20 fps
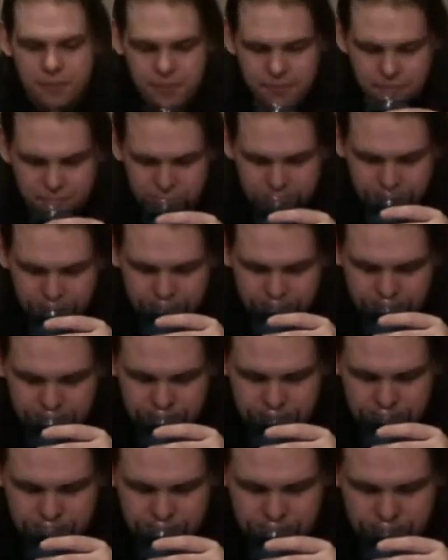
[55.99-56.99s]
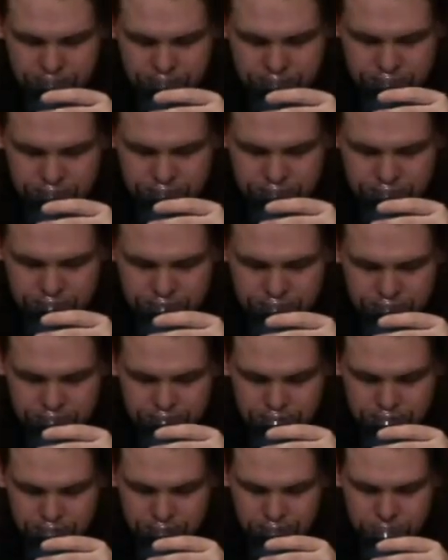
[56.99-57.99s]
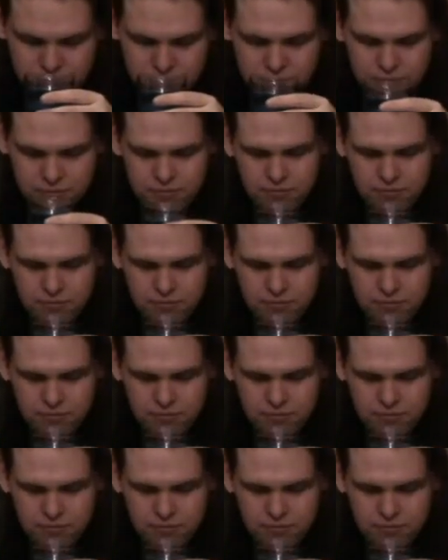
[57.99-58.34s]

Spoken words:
Nobody speaks.